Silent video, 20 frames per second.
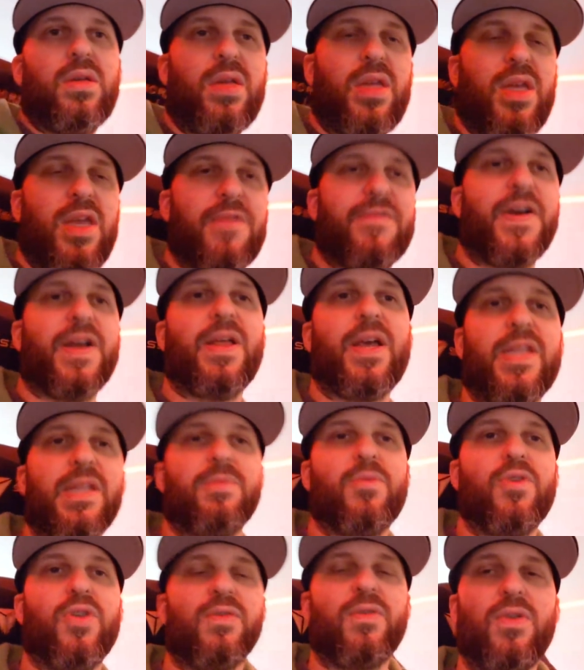if I like the
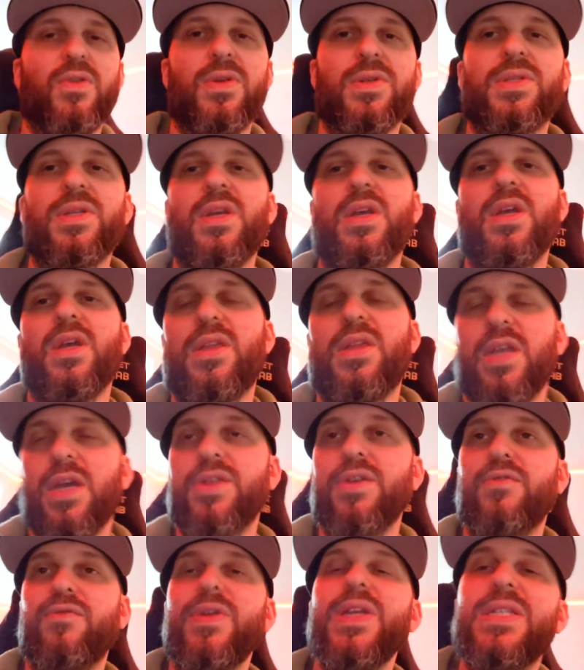Motorola's. The
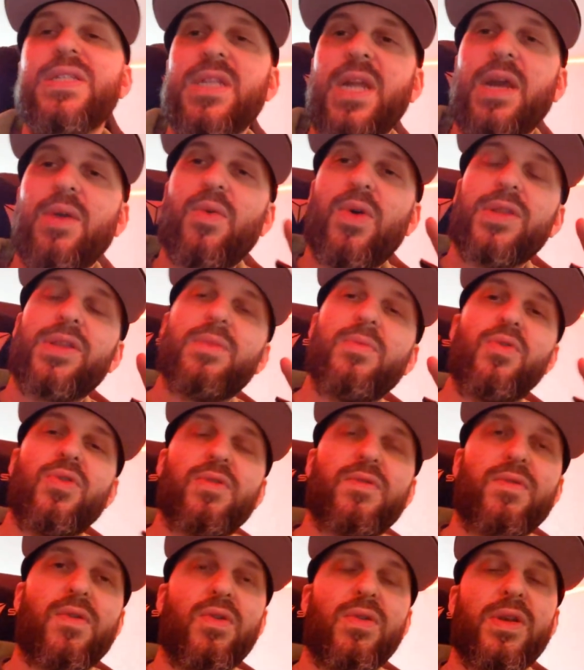other reason I want the
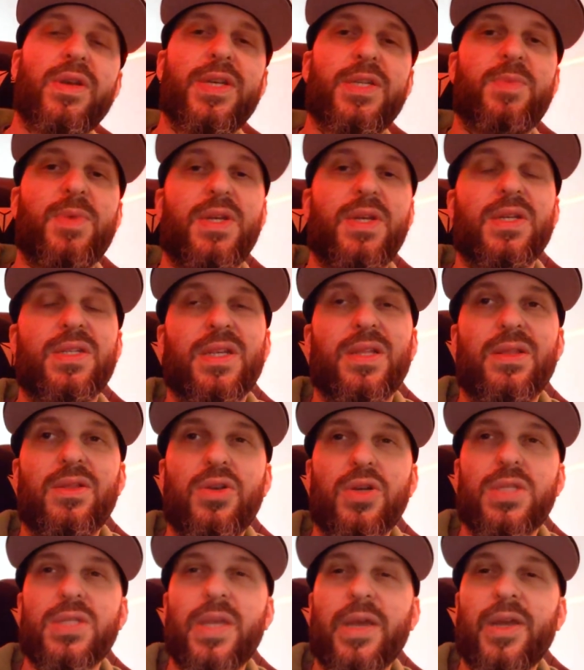Motorola is because it
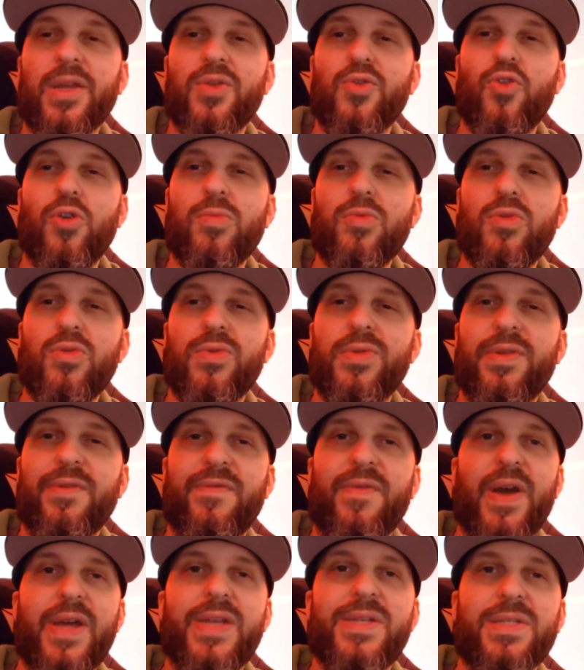looks like a normal
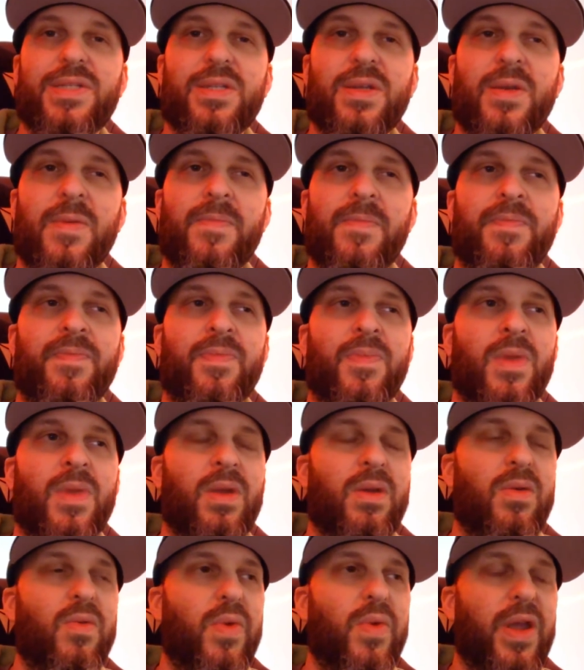device
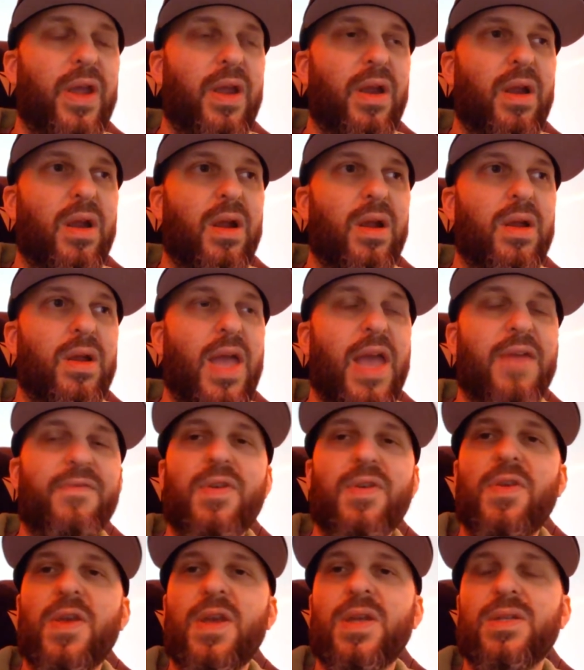where
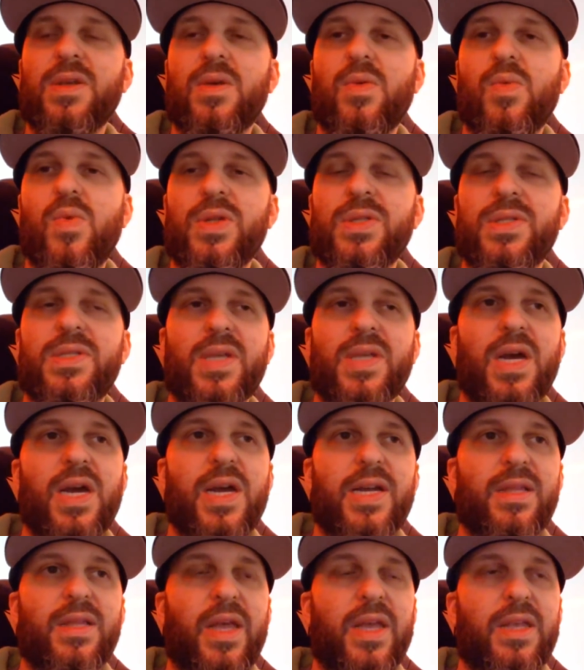everything is on one
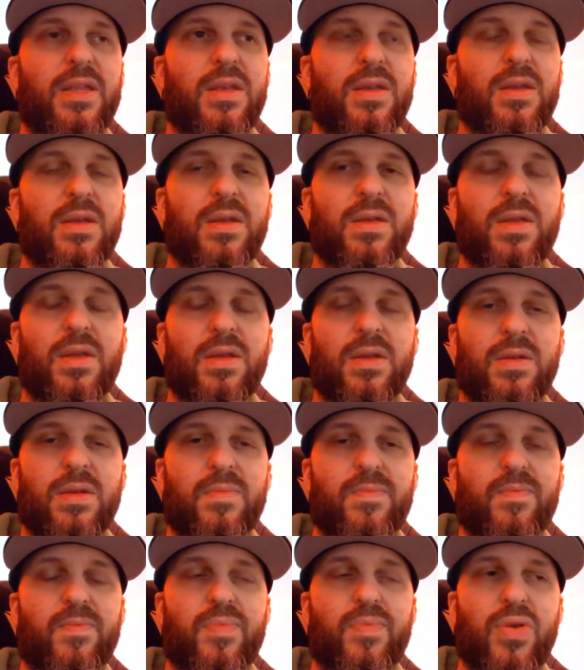side, like the
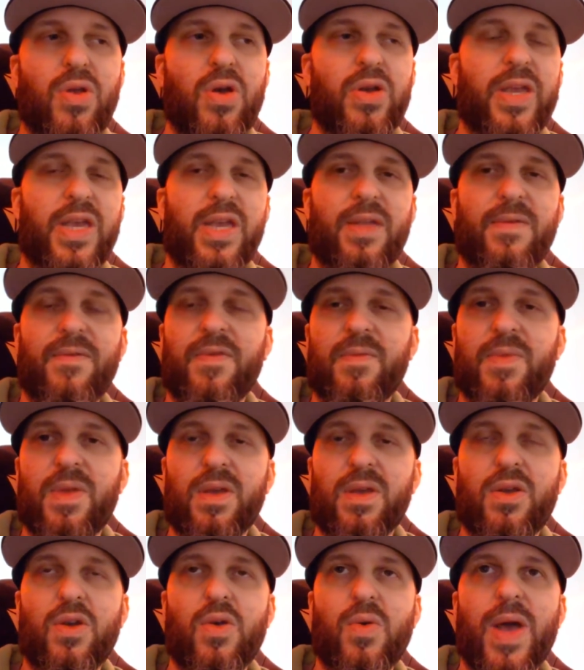plug in from
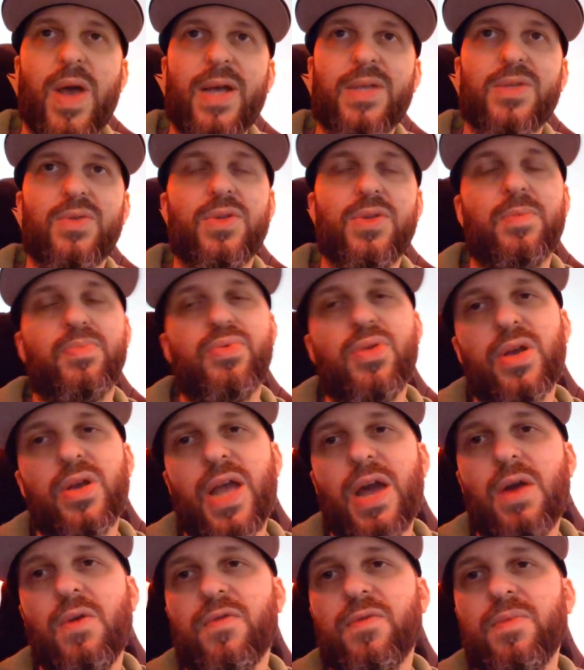the coaxial, the plug
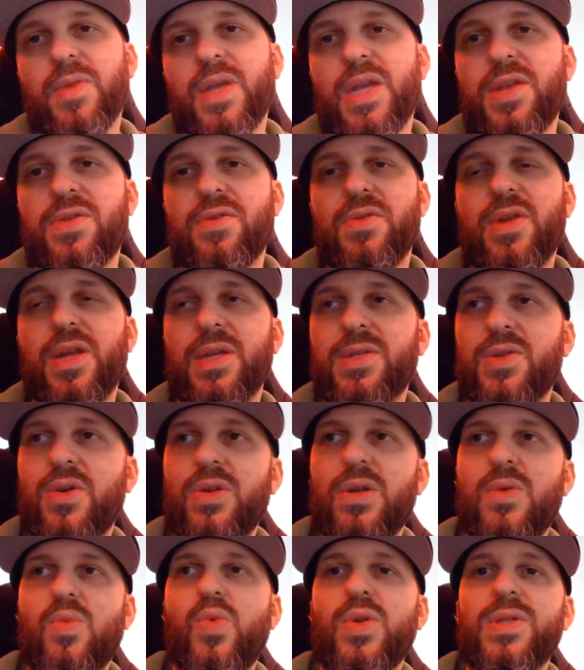out from the Ethernet. It's all
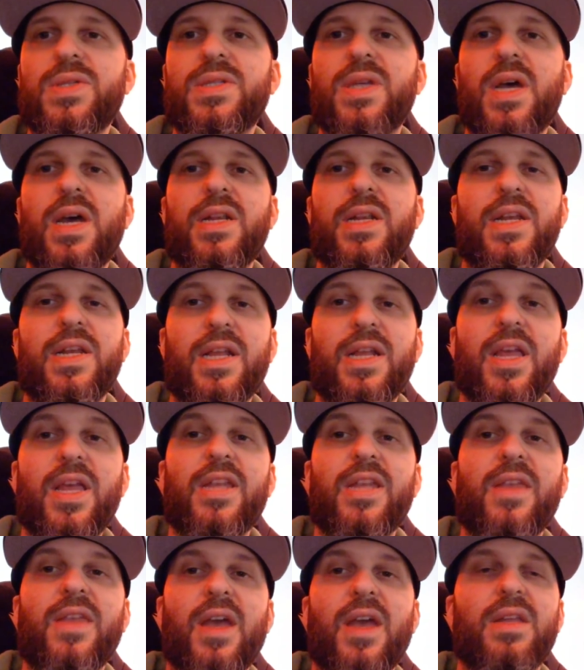on one side, and I
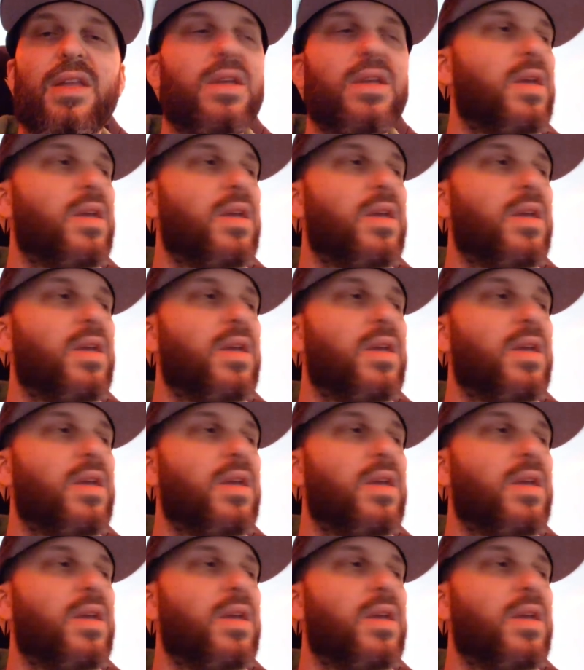like that.